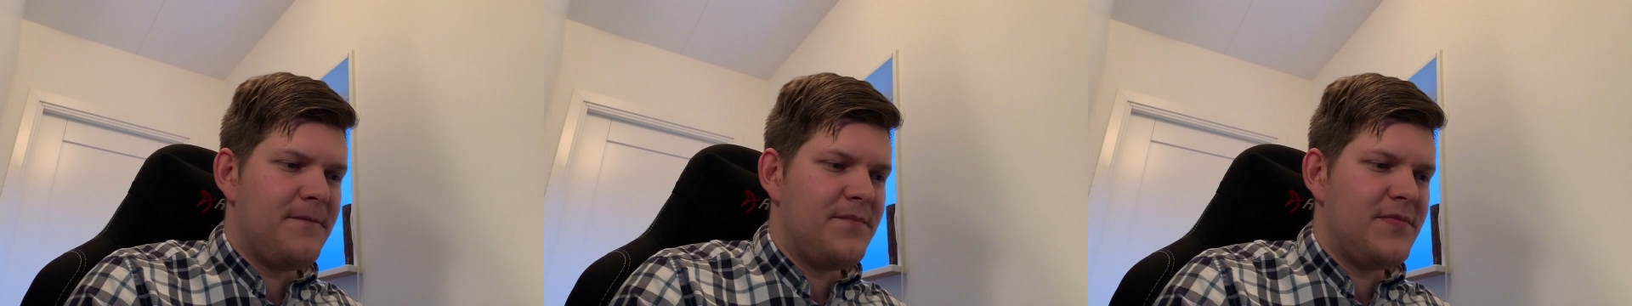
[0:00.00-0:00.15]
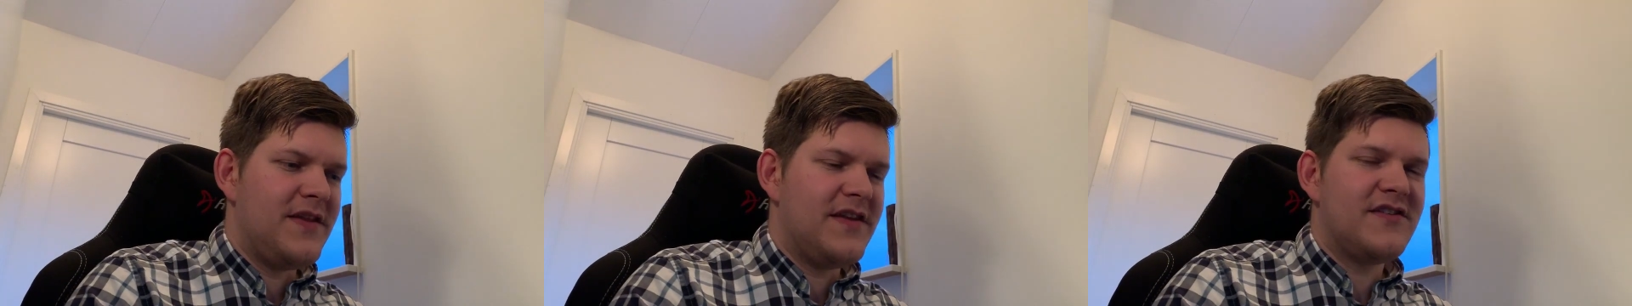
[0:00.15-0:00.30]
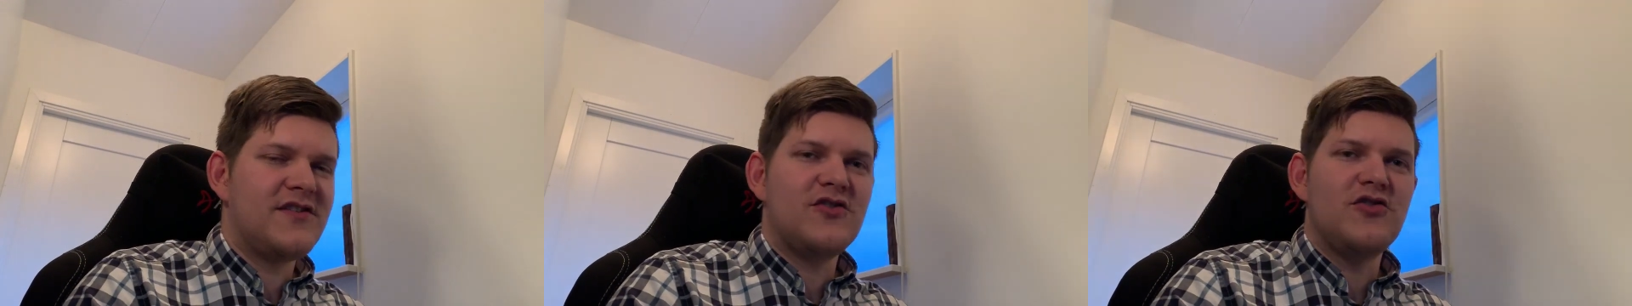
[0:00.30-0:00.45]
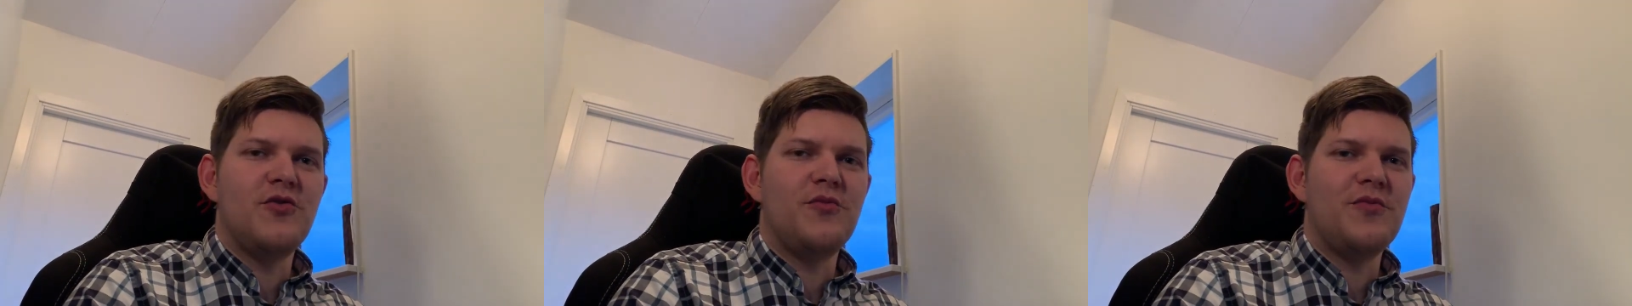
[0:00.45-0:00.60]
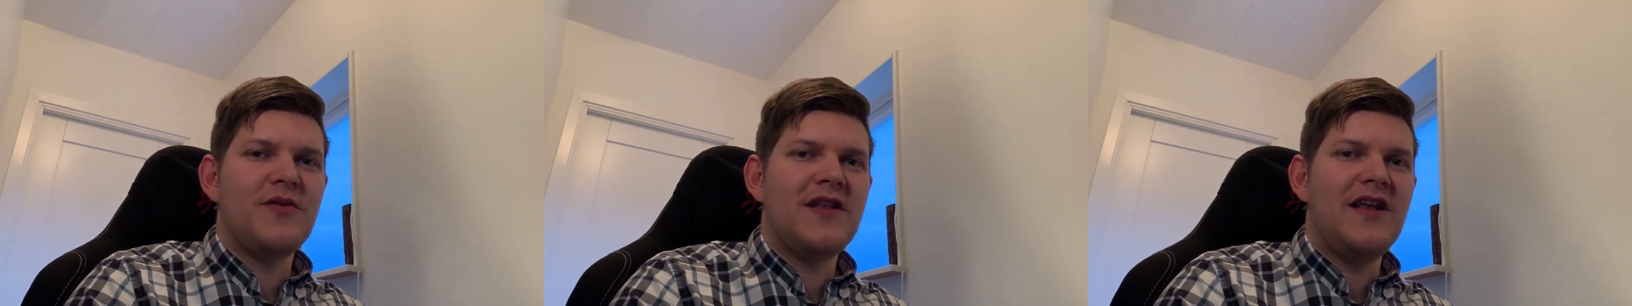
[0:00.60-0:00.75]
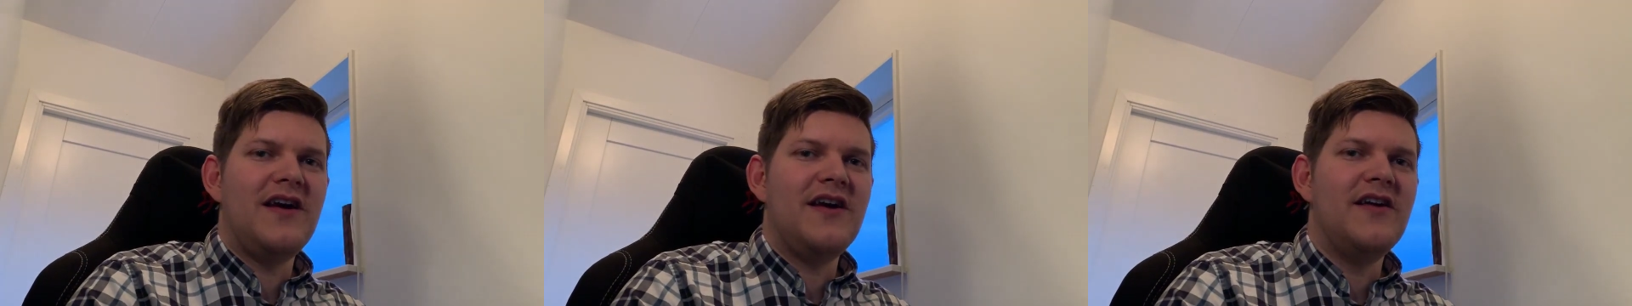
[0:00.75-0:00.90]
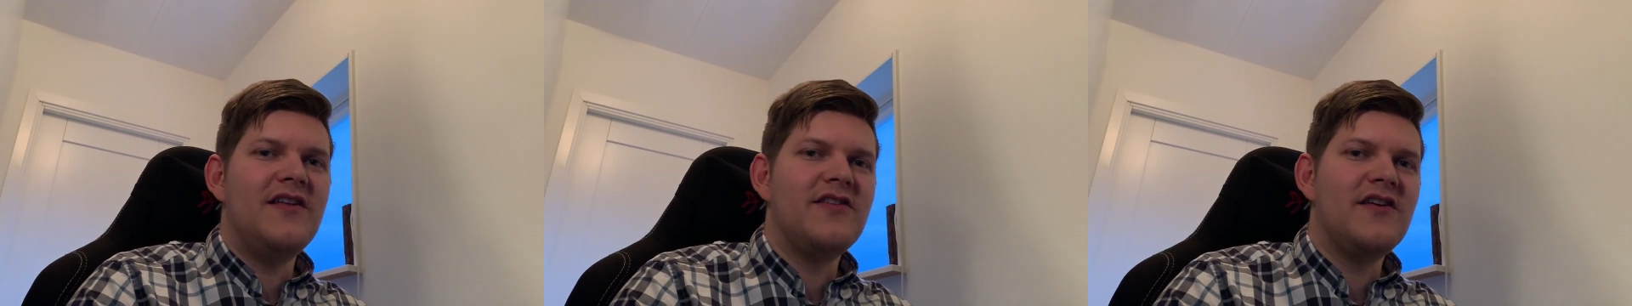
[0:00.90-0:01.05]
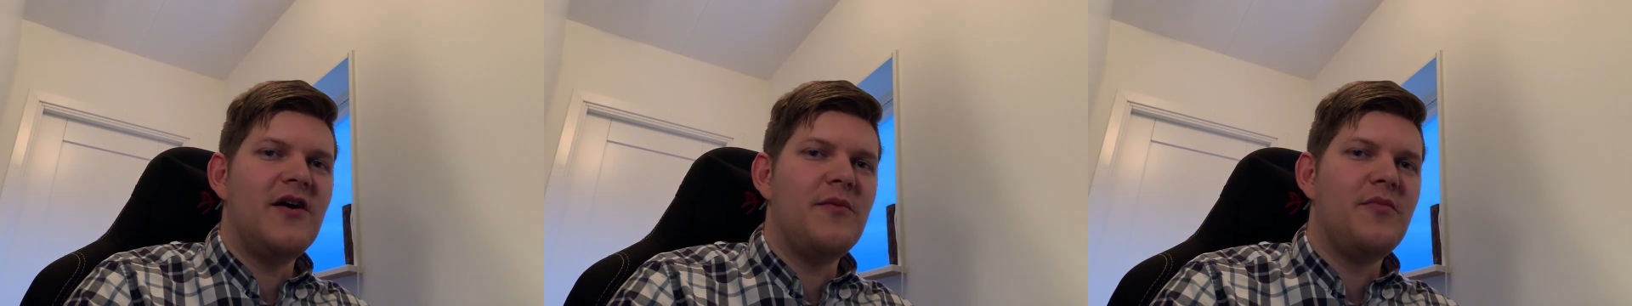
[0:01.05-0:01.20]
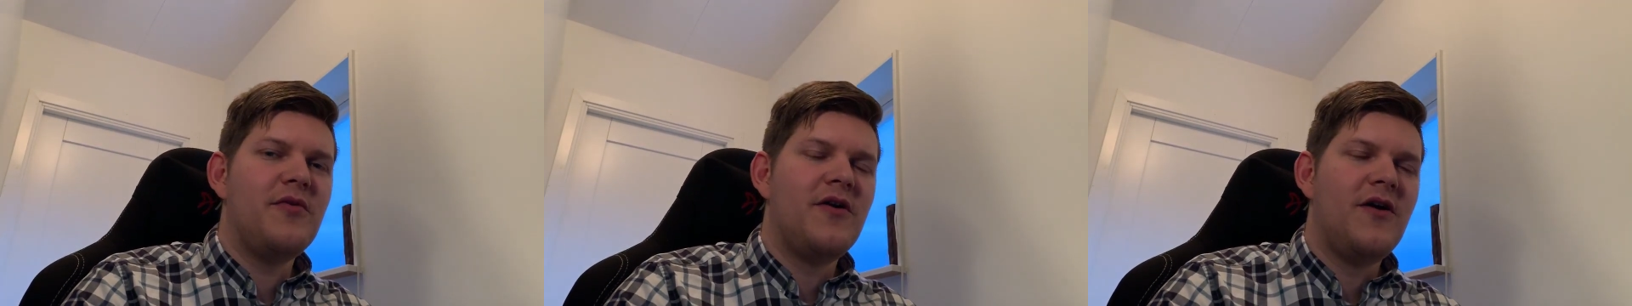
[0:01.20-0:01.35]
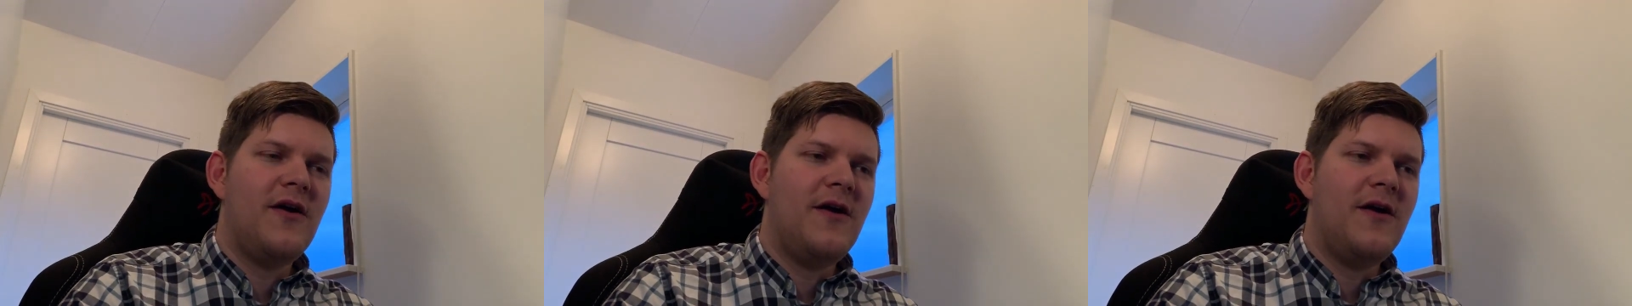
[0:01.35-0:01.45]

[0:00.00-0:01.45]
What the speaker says: desktop client up.